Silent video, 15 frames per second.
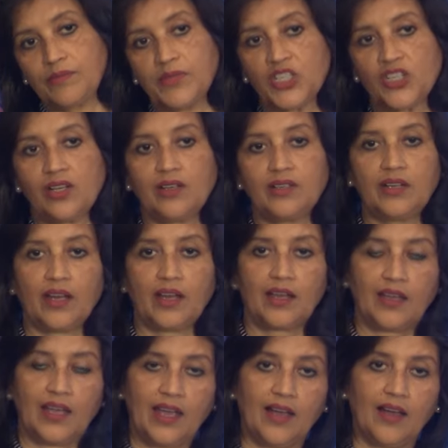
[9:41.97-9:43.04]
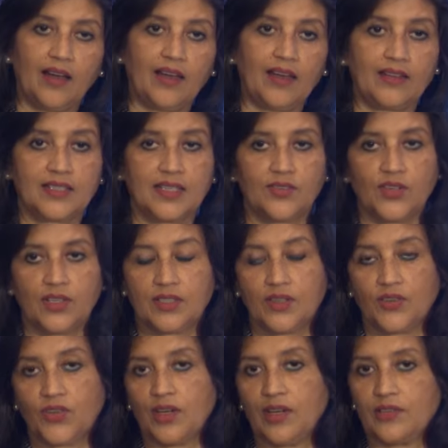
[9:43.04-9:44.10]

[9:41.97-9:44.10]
machine learning, AI, et cetera, et cetera.